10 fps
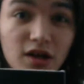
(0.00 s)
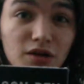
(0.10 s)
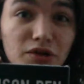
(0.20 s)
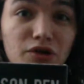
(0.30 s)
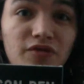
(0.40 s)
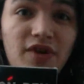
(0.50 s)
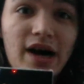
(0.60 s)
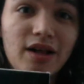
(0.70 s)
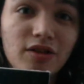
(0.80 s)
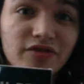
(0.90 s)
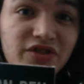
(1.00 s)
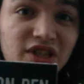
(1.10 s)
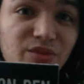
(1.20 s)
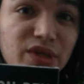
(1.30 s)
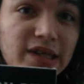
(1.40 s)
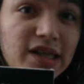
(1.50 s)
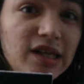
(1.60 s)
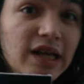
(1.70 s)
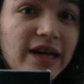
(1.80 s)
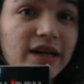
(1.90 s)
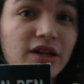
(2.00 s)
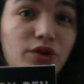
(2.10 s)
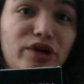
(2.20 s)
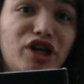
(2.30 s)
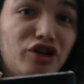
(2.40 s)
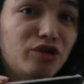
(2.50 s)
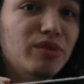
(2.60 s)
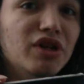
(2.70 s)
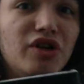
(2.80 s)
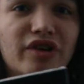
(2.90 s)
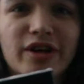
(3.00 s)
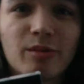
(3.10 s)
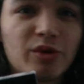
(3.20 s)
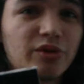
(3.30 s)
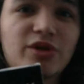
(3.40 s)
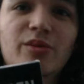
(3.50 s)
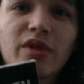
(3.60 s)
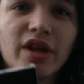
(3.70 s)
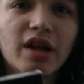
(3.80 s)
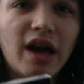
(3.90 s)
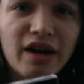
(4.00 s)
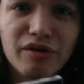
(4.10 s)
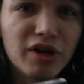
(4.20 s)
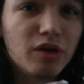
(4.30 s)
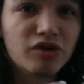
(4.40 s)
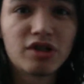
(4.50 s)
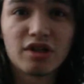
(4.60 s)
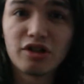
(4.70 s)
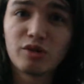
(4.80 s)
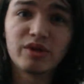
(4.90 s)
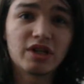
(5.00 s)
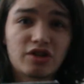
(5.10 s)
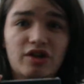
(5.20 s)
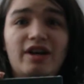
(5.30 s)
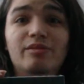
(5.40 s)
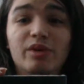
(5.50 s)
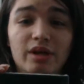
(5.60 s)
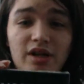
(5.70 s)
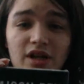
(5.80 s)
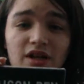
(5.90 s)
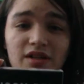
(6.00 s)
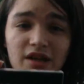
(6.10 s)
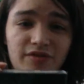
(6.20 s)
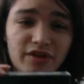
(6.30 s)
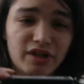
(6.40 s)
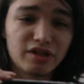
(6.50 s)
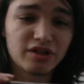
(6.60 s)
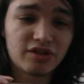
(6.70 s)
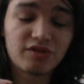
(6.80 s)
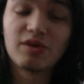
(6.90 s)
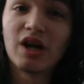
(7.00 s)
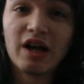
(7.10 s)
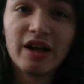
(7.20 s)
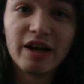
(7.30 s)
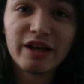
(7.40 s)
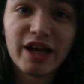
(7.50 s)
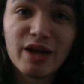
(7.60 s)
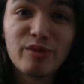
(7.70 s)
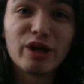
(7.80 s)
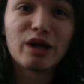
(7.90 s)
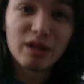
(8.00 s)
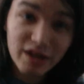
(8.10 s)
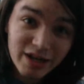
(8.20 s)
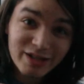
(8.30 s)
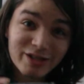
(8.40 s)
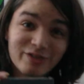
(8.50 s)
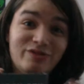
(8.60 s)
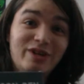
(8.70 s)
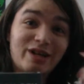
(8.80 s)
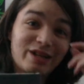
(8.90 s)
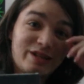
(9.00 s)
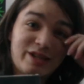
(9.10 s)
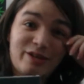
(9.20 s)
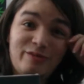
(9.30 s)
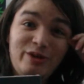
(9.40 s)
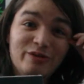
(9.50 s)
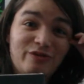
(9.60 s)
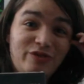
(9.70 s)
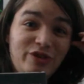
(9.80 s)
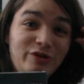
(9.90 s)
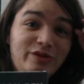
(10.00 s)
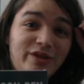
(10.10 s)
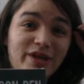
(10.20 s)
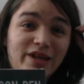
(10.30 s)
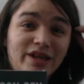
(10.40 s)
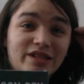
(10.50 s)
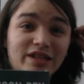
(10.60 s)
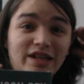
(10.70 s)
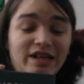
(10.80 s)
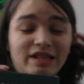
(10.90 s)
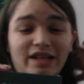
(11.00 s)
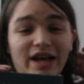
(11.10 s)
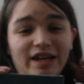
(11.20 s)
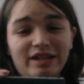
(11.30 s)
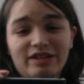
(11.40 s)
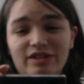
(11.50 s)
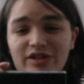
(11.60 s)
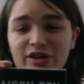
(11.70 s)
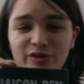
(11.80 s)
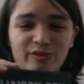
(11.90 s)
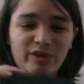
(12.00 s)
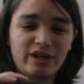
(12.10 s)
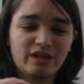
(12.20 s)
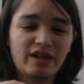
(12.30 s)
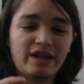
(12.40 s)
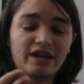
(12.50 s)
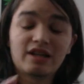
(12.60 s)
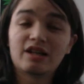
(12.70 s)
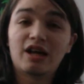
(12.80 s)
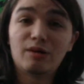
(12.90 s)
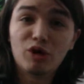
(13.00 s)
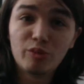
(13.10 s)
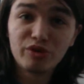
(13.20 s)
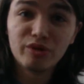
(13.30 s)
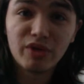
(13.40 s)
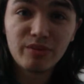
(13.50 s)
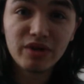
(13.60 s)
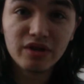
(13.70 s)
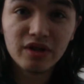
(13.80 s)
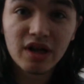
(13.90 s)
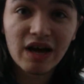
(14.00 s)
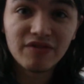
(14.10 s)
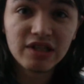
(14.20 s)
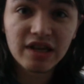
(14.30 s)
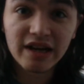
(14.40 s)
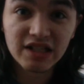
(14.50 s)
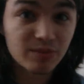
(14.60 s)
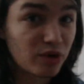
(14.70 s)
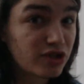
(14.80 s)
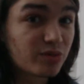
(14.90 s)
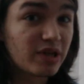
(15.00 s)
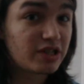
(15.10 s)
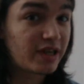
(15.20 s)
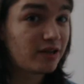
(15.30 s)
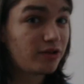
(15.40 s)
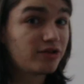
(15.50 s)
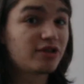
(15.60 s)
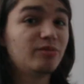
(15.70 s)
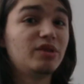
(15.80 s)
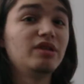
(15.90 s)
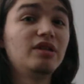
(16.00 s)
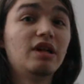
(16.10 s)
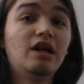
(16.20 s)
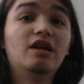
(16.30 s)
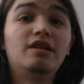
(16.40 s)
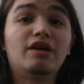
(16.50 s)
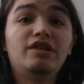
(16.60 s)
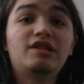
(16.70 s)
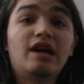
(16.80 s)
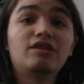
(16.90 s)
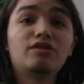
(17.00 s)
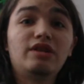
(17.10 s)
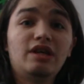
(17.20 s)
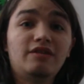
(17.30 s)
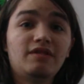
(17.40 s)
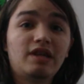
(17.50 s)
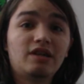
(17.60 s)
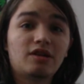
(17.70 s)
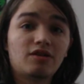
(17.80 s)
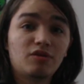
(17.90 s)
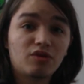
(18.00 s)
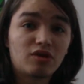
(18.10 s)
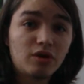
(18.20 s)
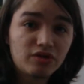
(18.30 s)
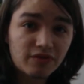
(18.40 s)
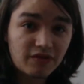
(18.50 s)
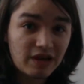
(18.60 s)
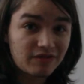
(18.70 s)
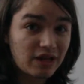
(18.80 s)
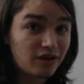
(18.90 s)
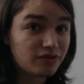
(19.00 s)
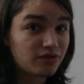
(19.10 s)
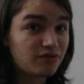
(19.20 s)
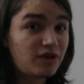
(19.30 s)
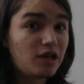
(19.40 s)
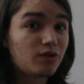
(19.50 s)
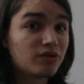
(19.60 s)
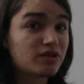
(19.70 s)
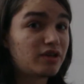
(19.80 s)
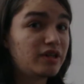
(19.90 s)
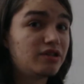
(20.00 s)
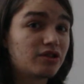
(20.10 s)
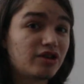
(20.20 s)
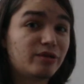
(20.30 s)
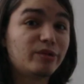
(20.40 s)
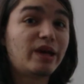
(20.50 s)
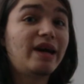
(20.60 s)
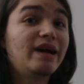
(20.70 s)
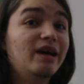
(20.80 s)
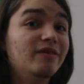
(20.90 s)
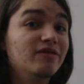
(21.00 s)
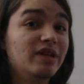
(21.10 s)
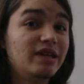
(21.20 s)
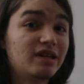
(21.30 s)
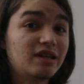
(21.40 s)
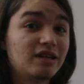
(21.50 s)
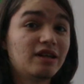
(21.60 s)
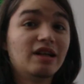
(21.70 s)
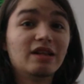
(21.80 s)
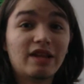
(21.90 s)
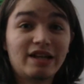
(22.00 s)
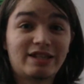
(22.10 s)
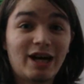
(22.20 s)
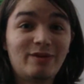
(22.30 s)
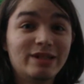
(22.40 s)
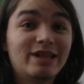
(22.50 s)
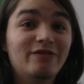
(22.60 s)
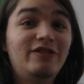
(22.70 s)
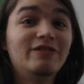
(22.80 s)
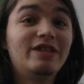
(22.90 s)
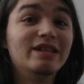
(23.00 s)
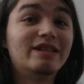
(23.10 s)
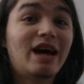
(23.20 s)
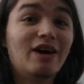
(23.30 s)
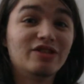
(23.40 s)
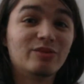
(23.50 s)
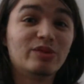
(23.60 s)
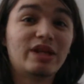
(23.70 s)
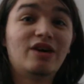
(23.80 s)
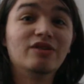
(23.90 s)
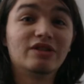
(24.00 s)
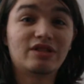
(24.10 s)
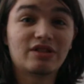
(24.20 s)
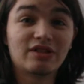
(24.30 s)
a little vial of CBD, like 300 milligram or something. I don't know. Just a little bit to try, but they freaking just came in clutch and fucking sent me a few things. Like, that is dope, man. Like, I'm hoping to maybe have these guys sponsor my channel or something. Now, these guys only have, like, close to 5,000 followers on Instagram, and I have, like, last time I said 15,000, but that was,